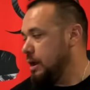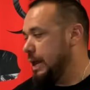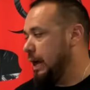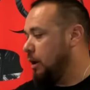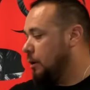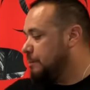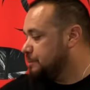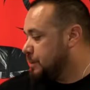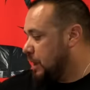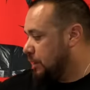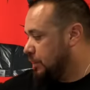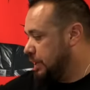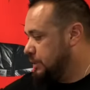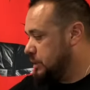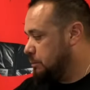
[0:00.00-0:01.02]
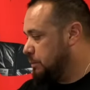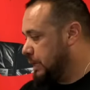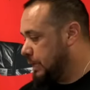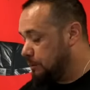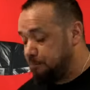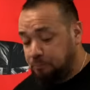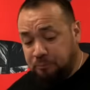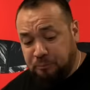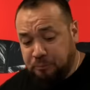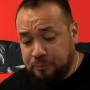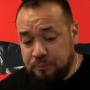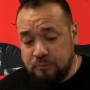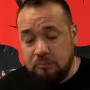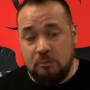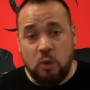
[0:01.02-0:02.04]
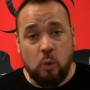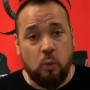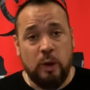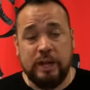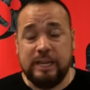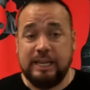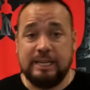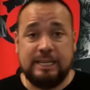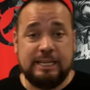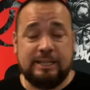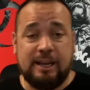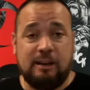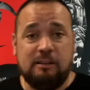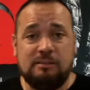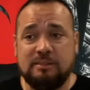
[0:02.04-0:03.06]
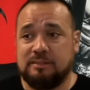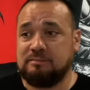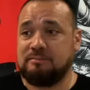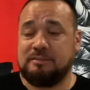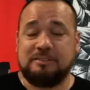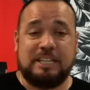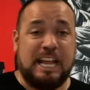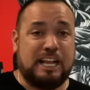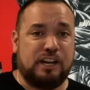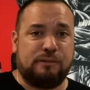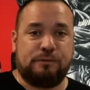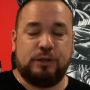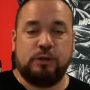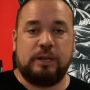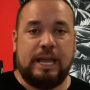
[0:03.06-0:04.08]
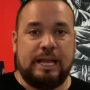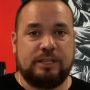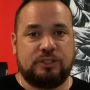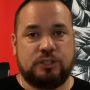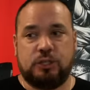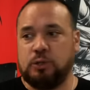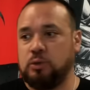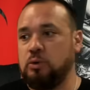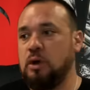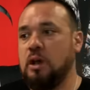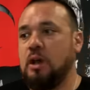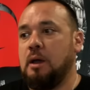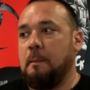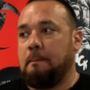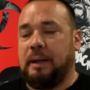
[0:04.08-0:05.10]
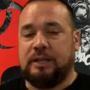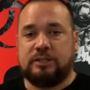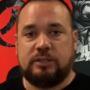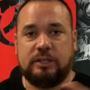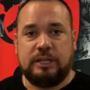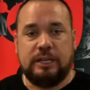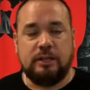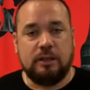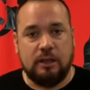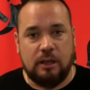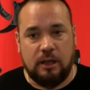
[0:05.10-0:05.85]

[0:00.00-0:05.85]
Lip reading: Now, these can be written in detail and taken a few days to basically